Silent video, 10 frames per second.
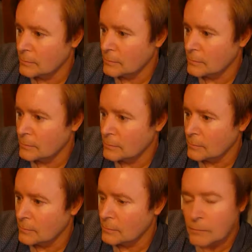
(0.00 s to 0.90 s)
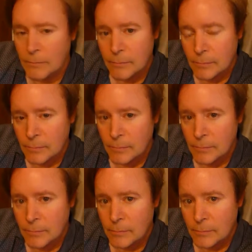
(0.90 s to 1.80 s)

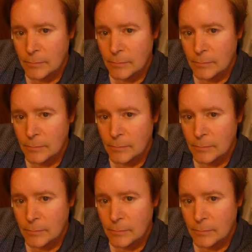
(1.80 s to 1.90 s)
(silence)